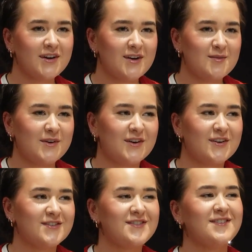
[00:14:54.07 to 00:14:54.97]

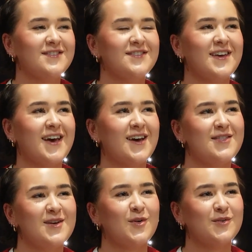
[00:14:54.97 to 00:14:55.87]
because
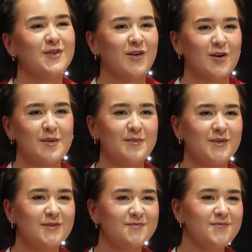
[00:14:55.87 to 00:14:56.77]
they want younger
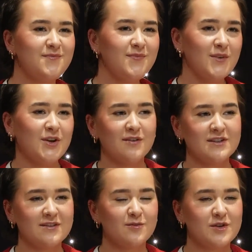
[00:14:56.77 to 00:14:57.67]
people who have a
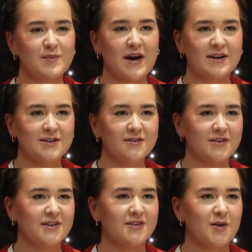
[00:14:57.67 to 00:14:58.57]
different perspective
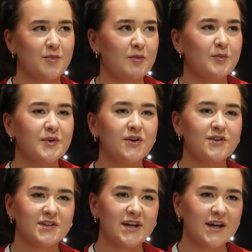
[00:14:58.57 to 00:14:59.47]
and are probably
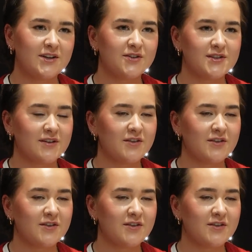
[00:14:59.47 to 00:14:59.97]
using AI tools every